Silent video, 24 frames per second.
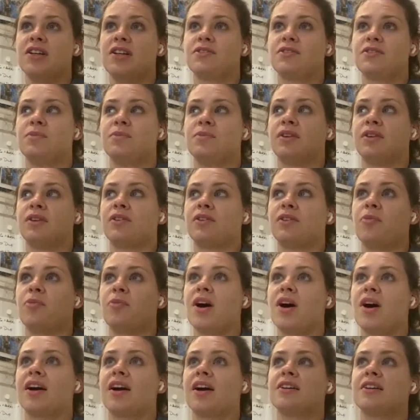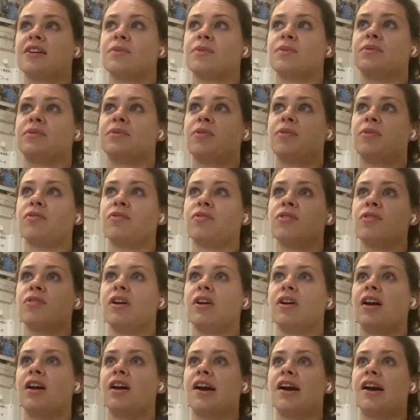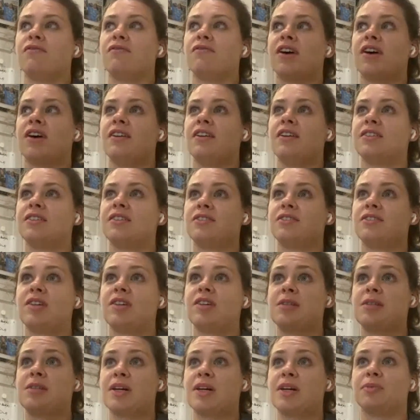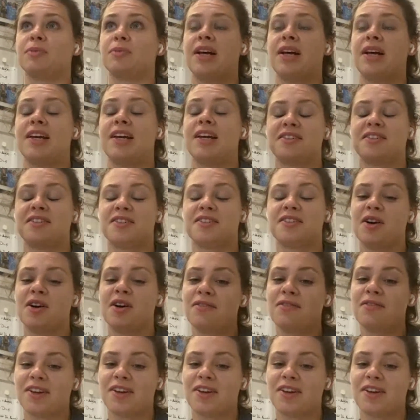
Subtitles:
The dressing rooms in Croke Park, I suppose, before an All Ireland final, it's a really special place. There's an